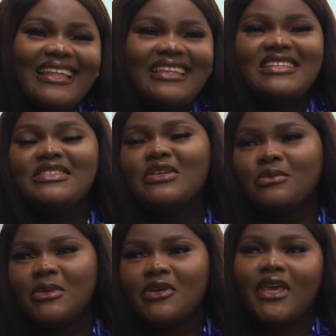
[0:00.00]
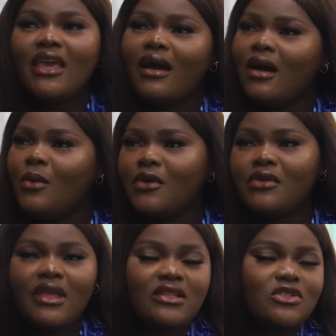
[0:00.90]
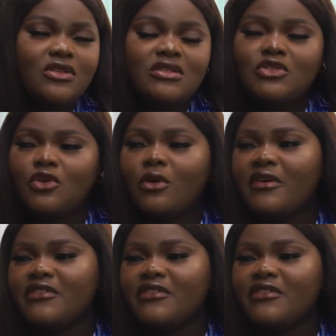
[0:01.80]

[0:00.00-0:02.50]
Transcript: the agent told me, okay, we're going to get you this job.